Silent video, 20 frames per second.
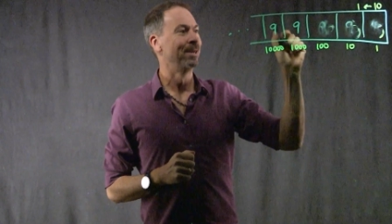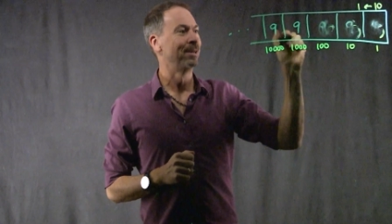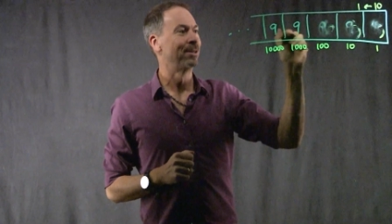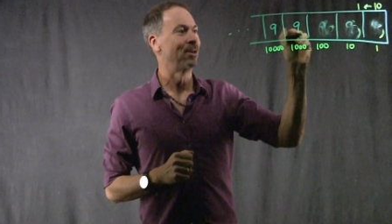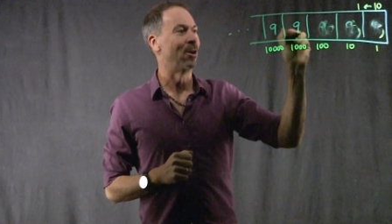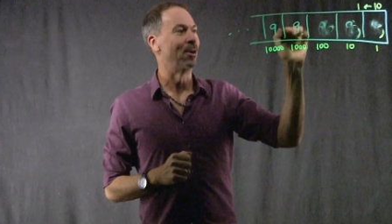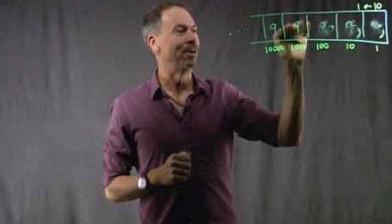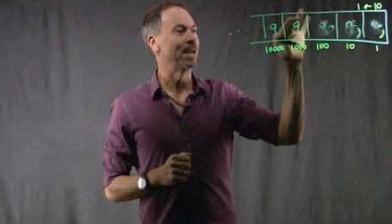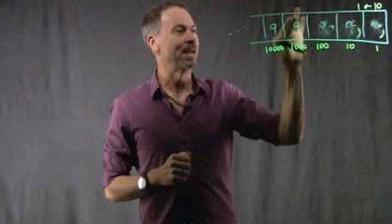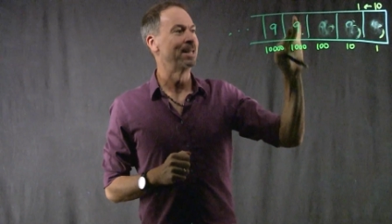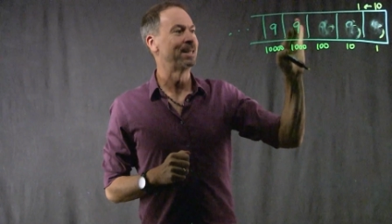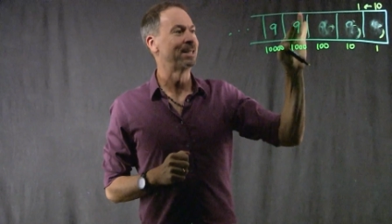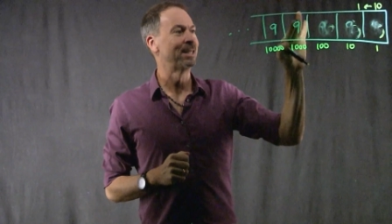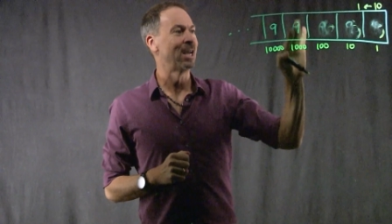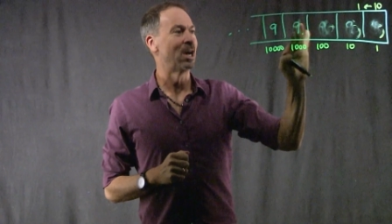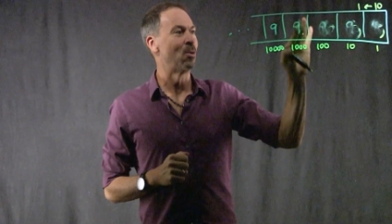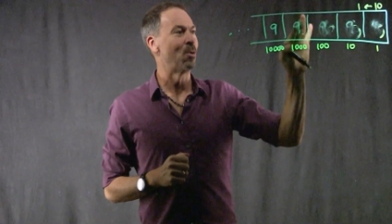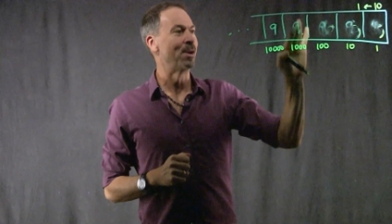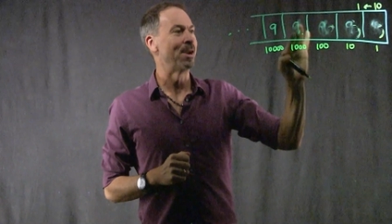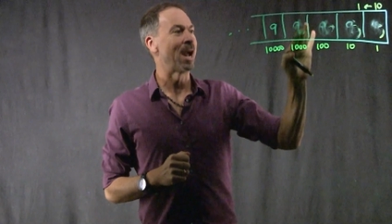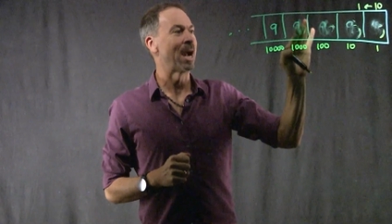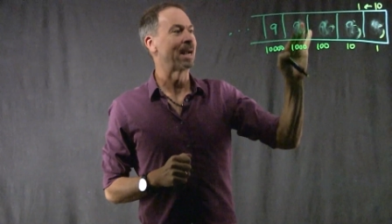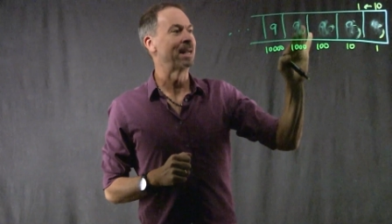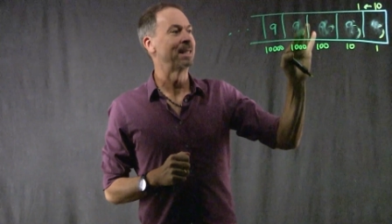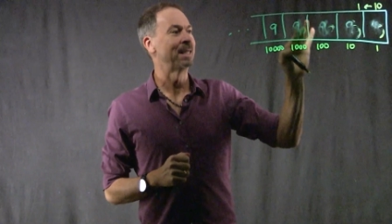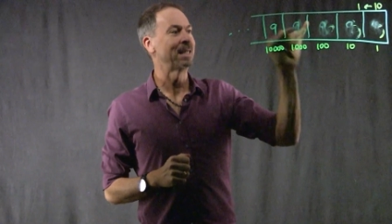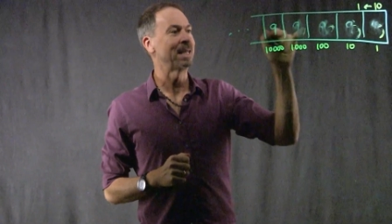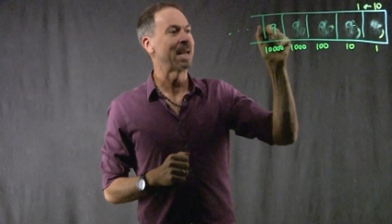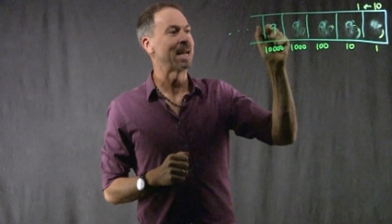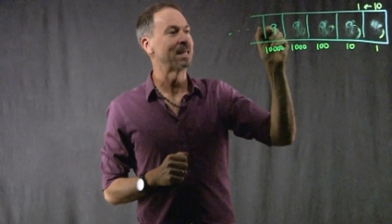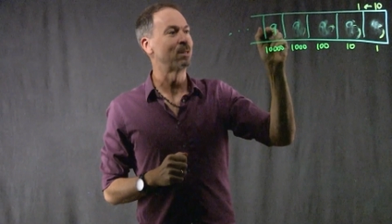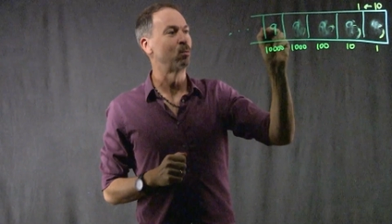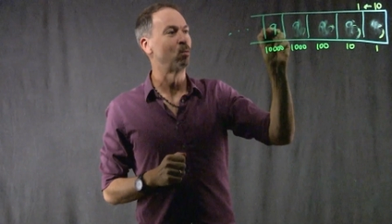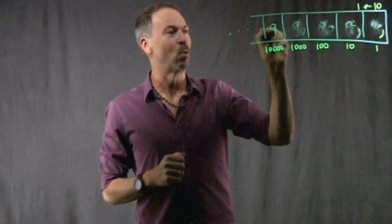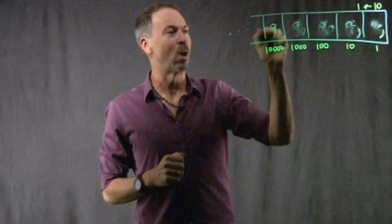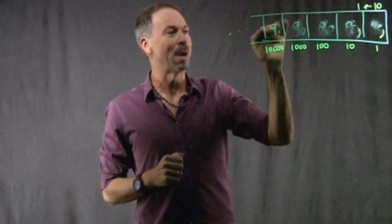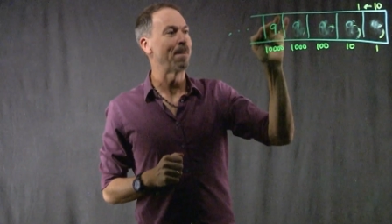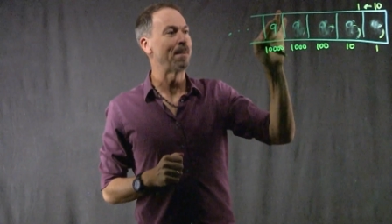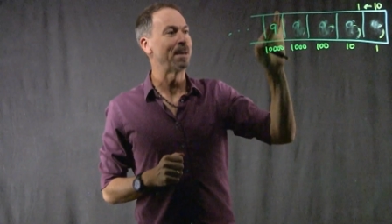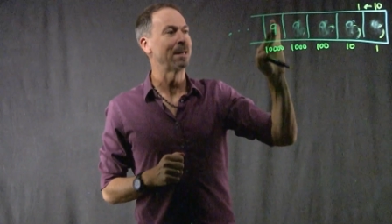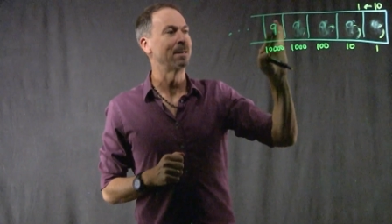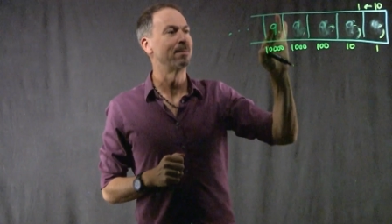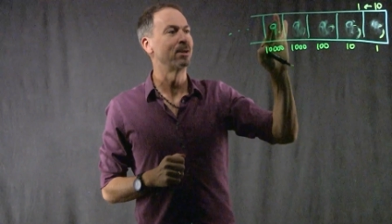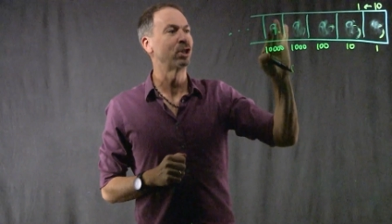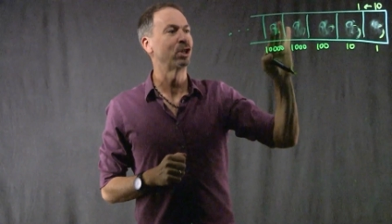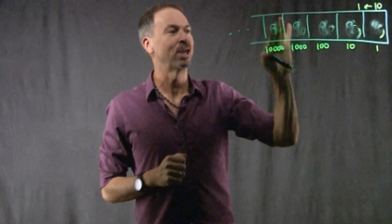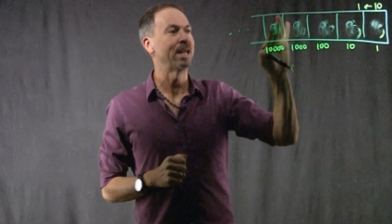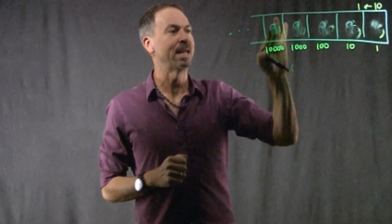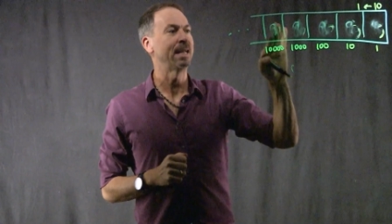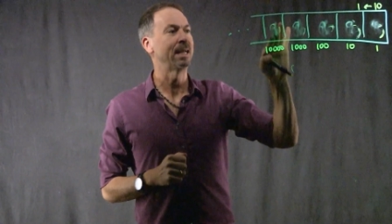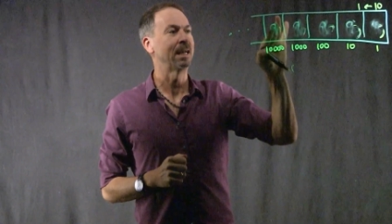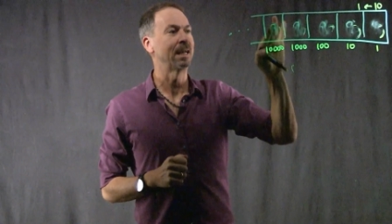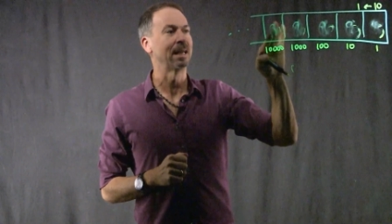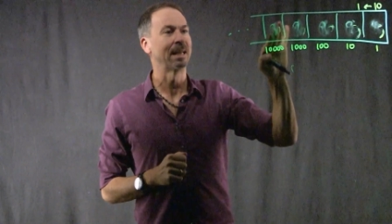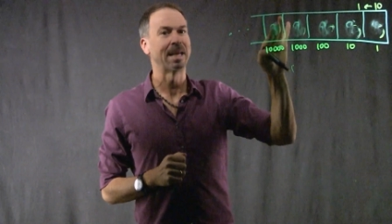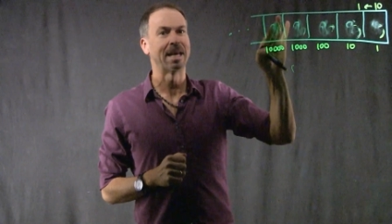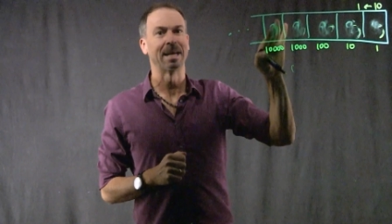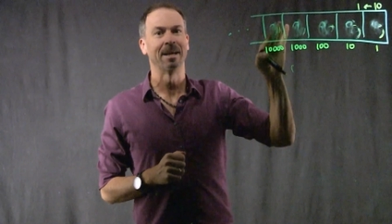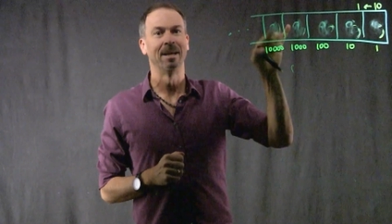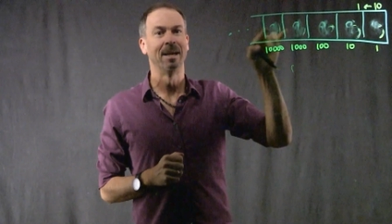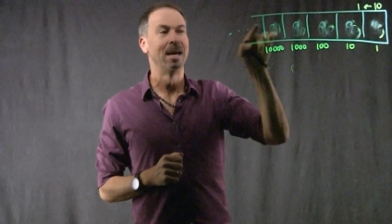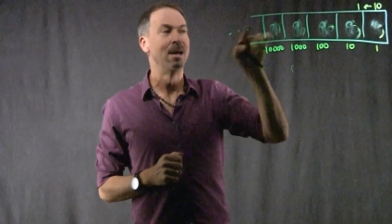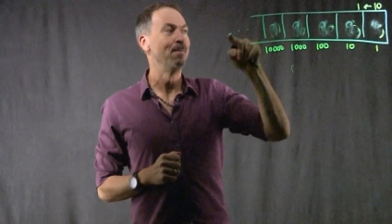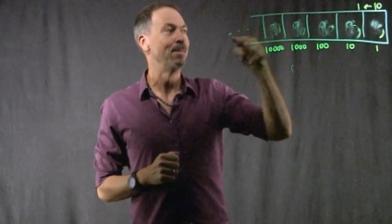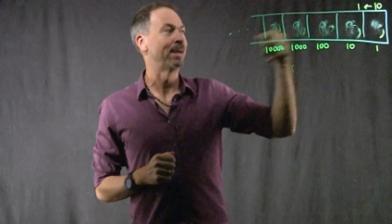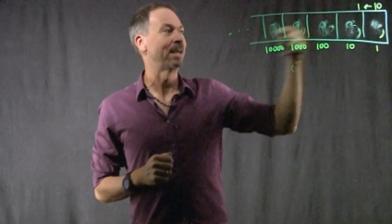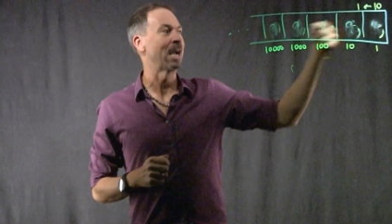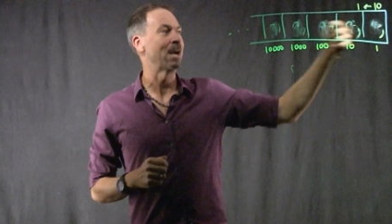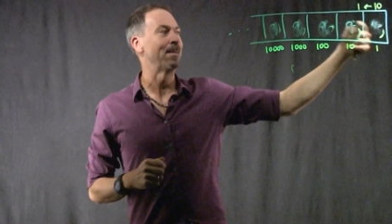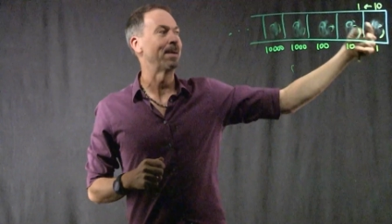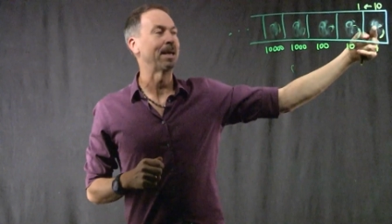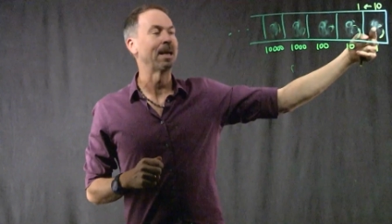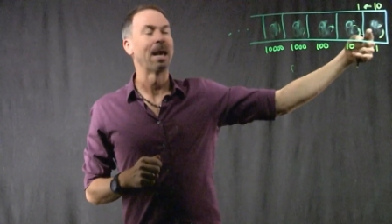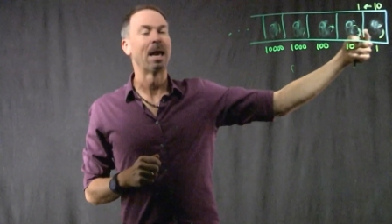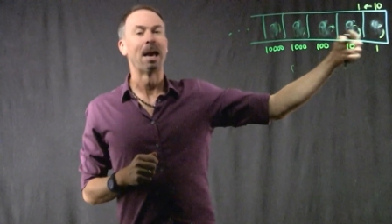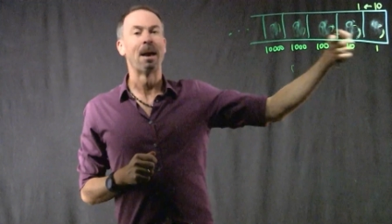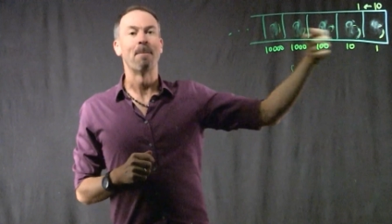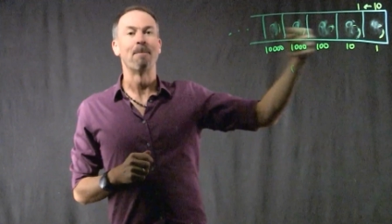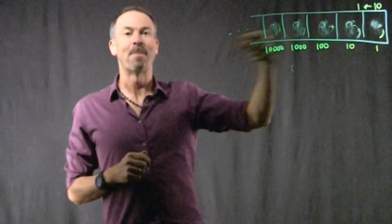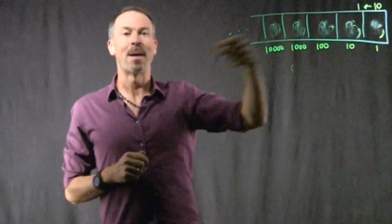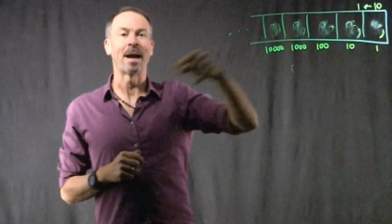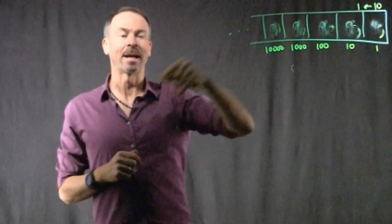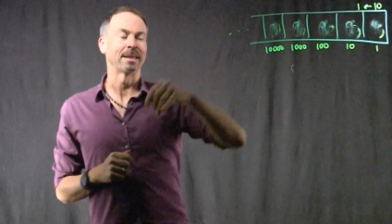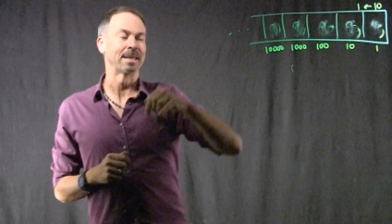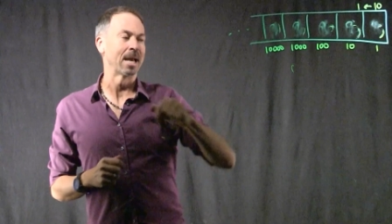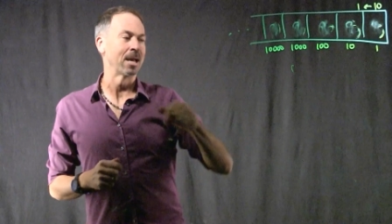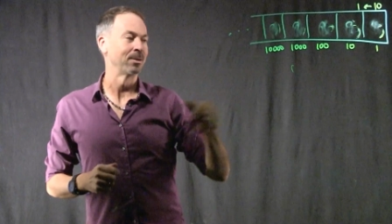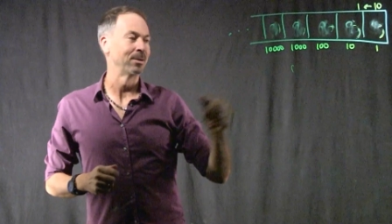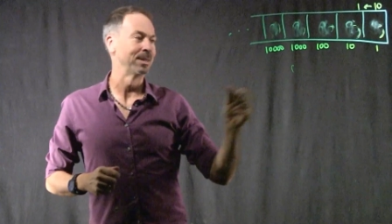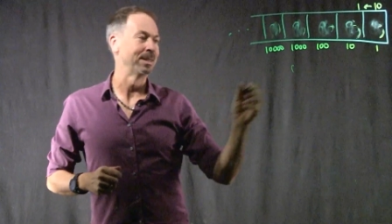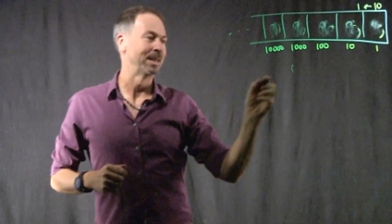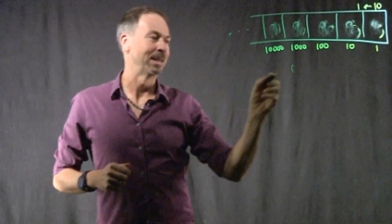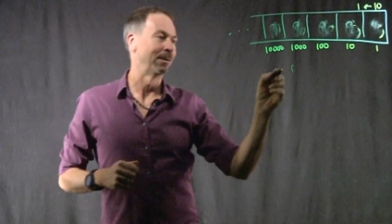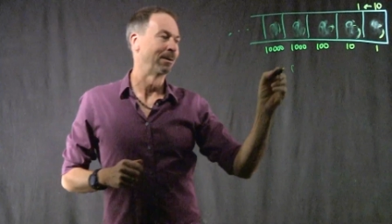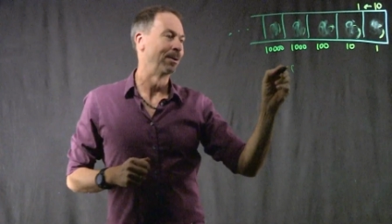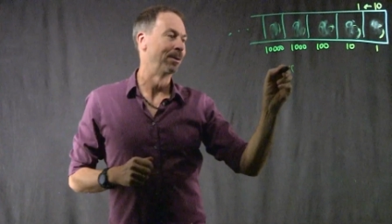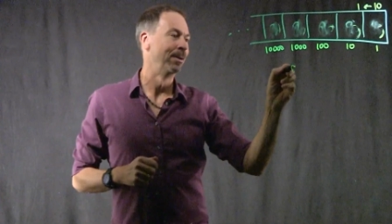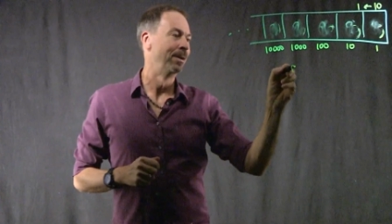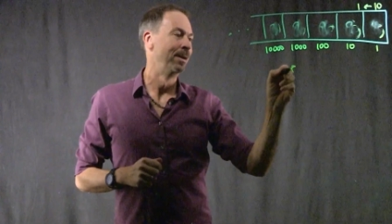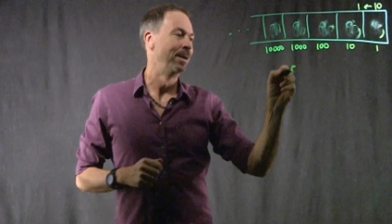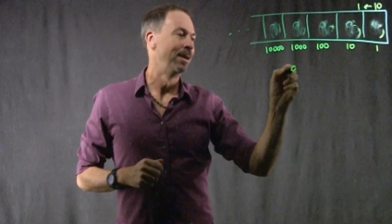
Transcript: Dot, and so on. I can see it's wiping the machine clear, becoming back down to zero.